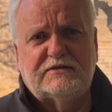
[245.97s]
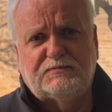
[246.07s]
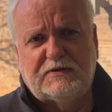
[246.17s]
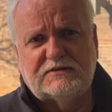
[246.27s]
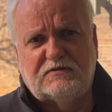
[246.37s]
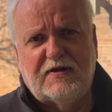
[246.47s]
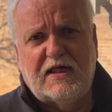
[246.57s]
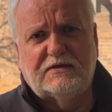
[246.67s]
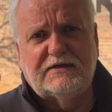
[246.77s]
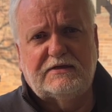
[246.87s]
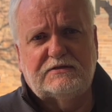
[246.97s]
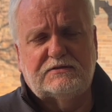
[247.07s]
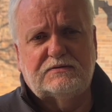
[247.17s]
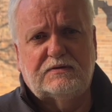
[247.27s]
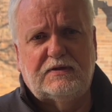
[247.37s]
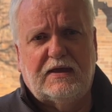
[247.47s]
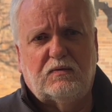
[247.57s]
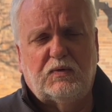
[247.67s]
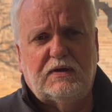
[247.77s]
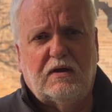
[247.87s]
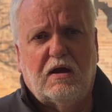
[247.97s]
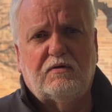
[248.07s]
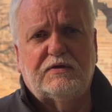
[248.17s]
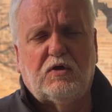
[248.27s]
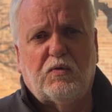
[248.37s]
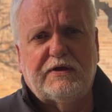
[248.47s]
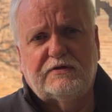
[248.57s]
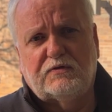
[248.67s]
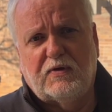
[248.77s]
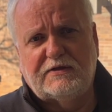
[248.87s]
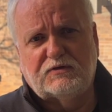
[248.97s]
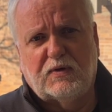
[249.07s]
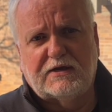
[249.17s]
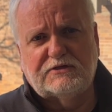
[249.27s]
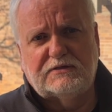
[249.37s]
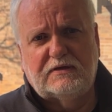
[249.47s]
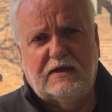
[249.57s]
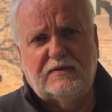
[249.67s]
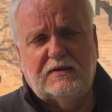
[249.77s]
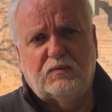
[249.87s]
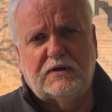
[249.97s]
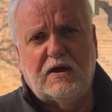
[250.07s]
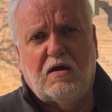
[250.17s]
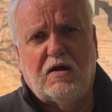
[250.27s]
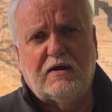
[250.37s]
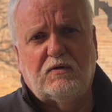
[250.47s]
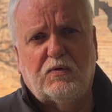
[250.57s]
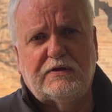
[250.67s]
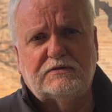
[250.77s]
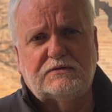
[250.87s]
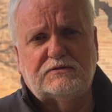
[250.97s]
because it validates that we are going in the right direction and that we are doing